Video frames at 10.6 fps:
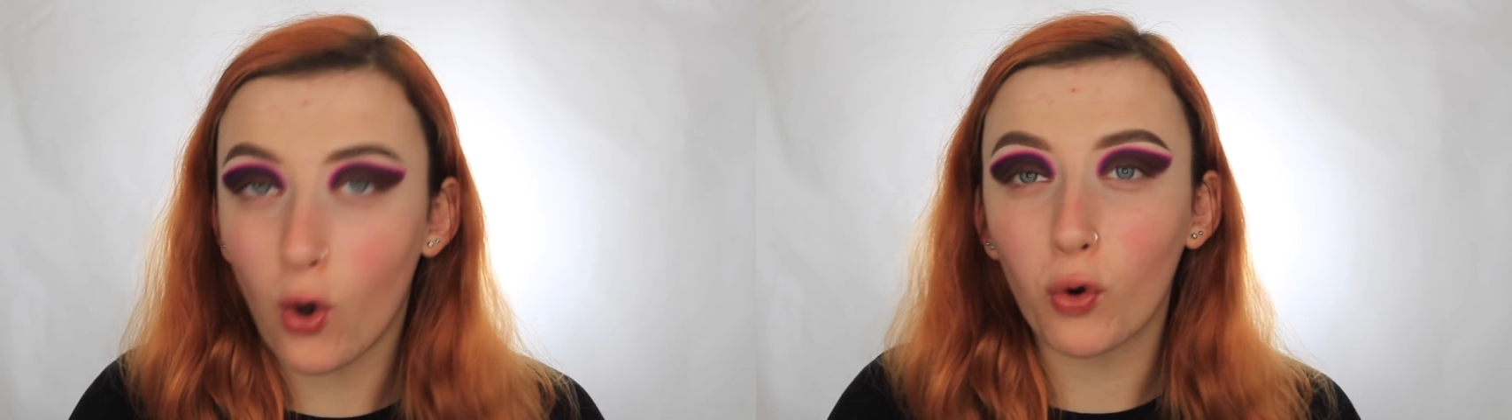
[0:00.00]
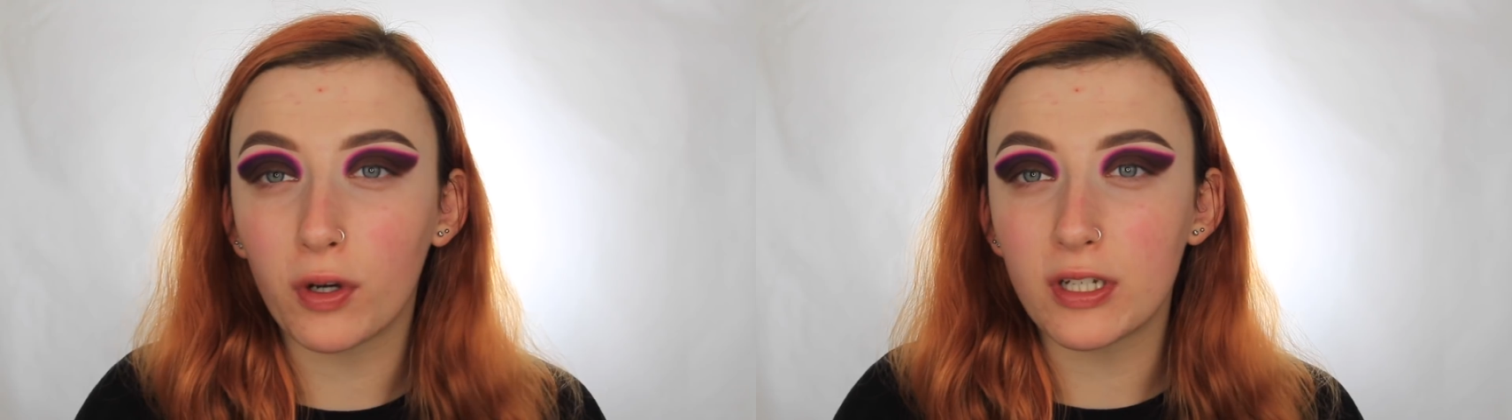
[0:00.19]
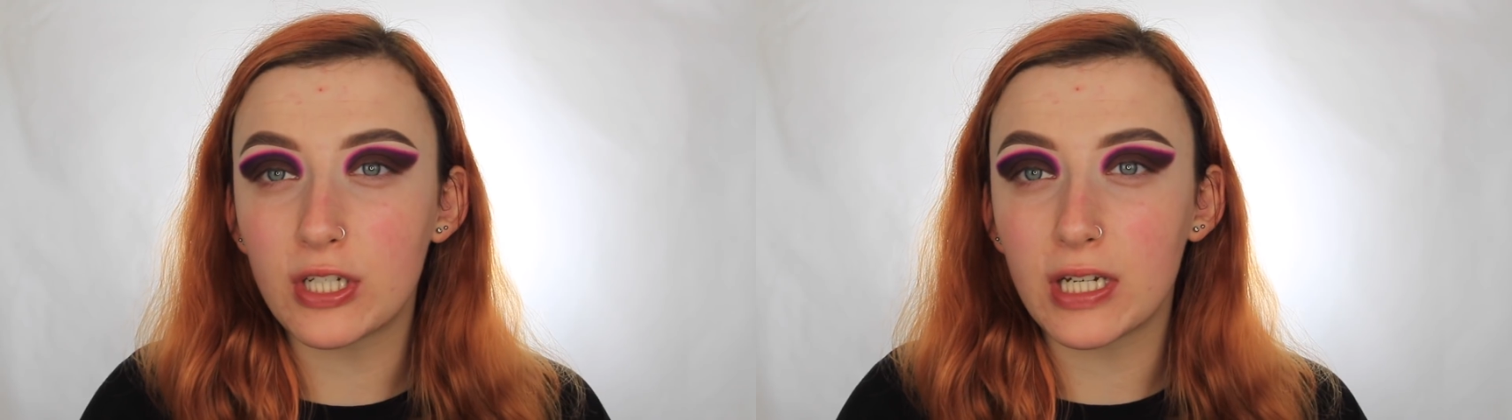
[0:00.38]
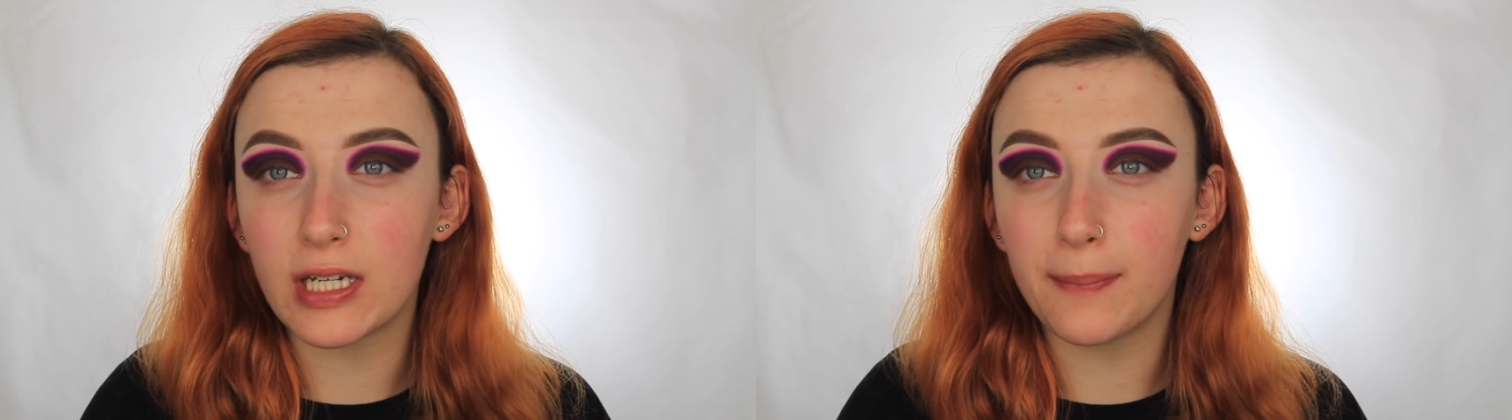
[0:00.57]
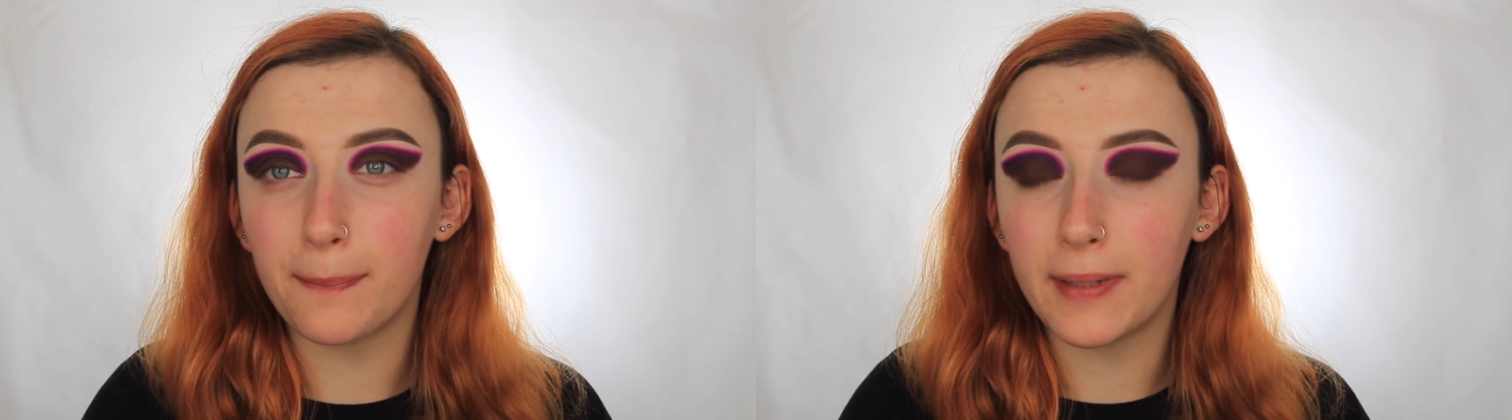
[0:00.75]

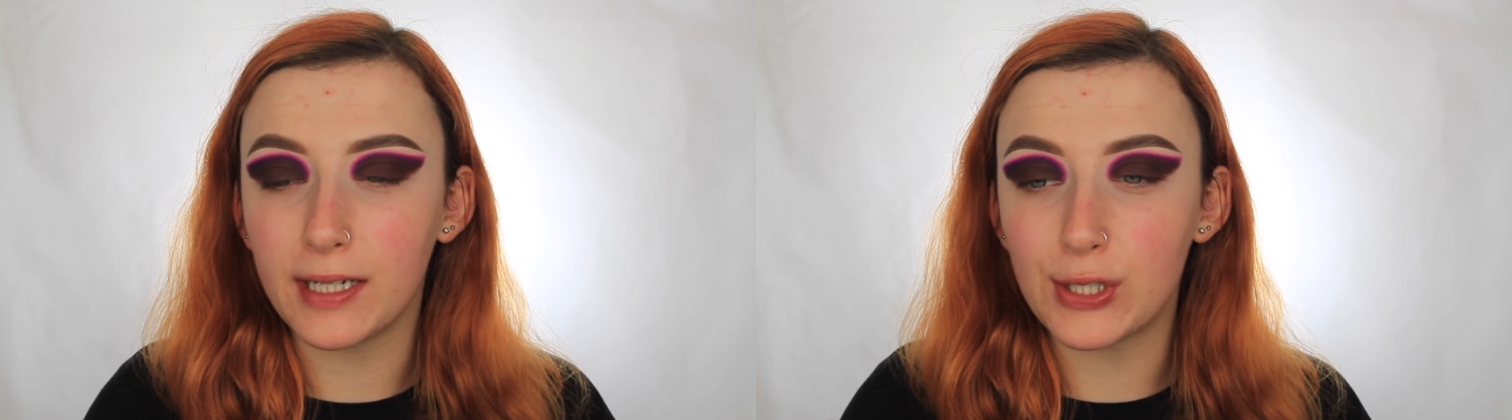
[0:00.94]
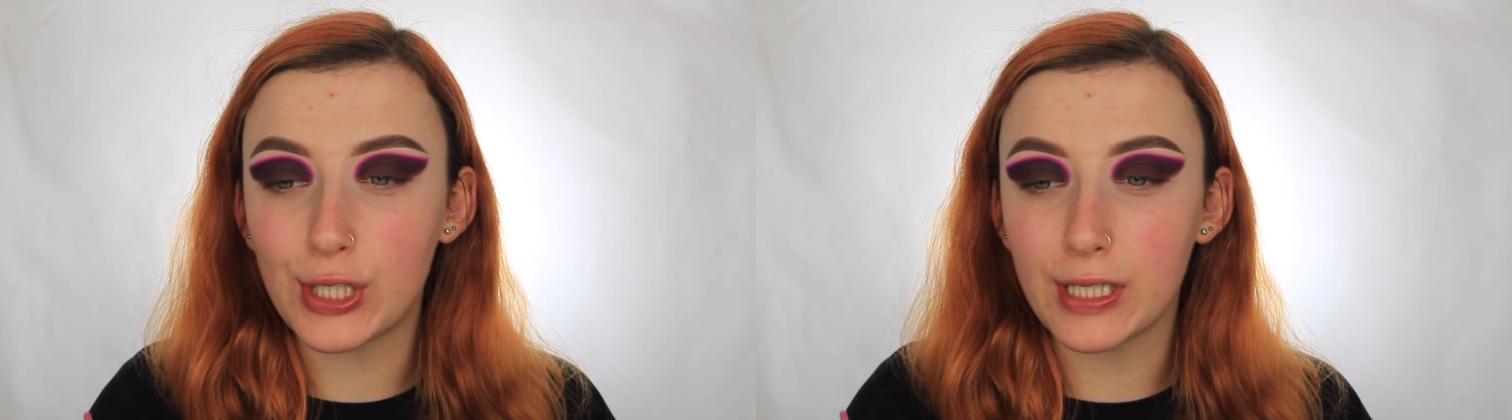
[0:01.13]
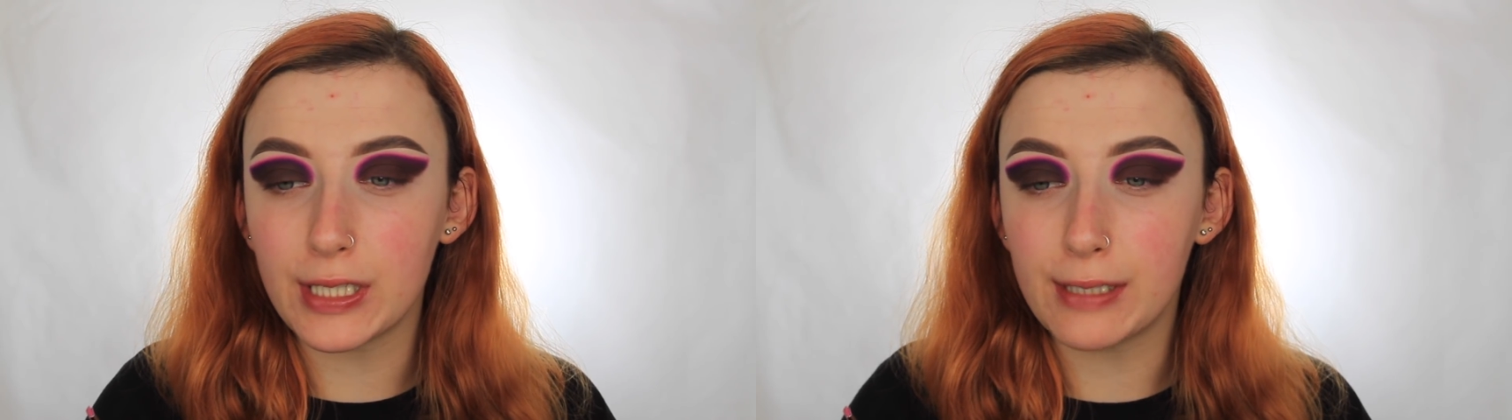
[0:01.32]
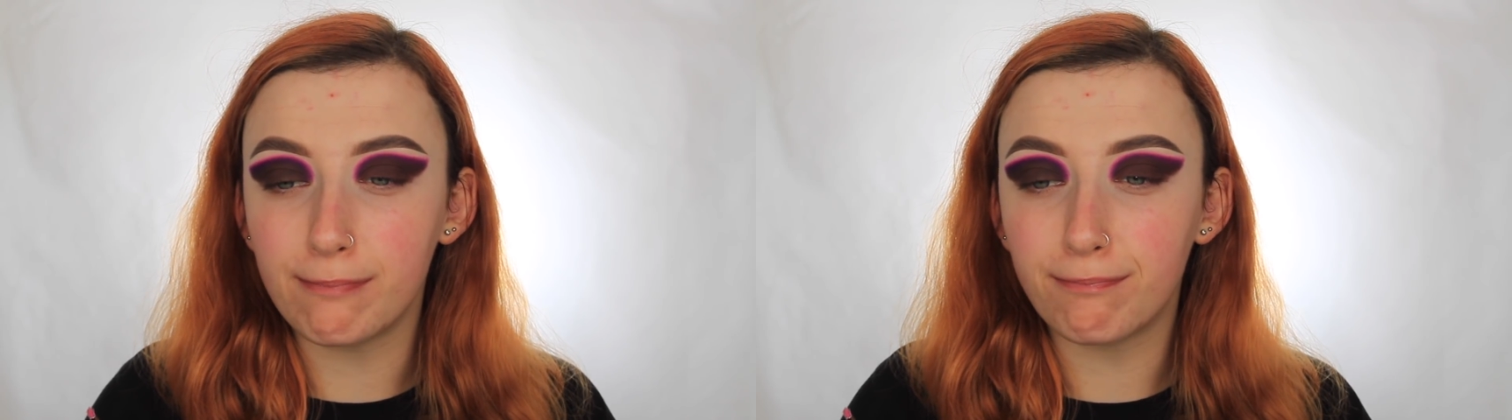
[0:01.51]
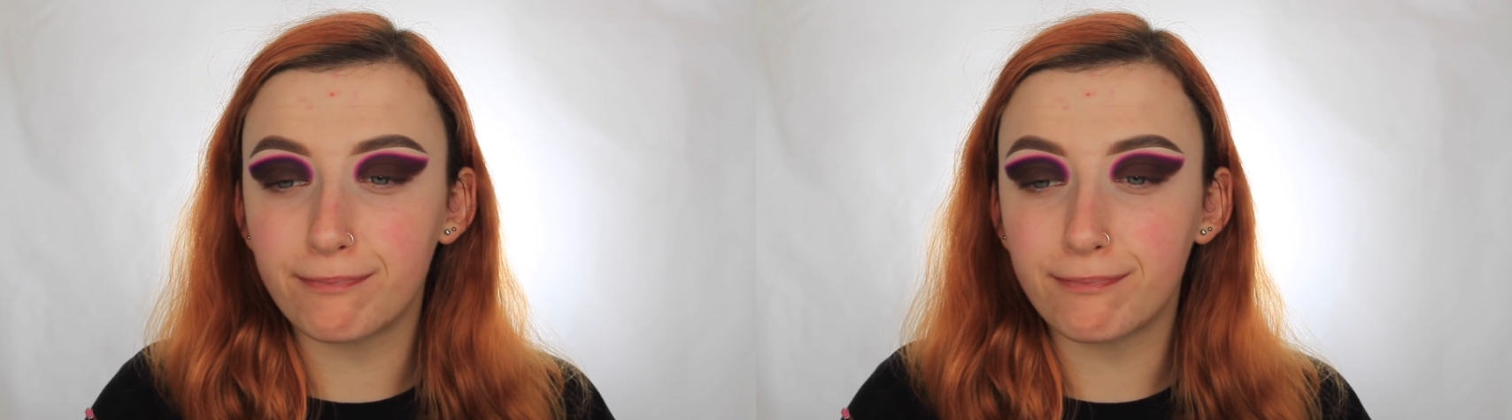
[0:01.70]
orangey, peachy,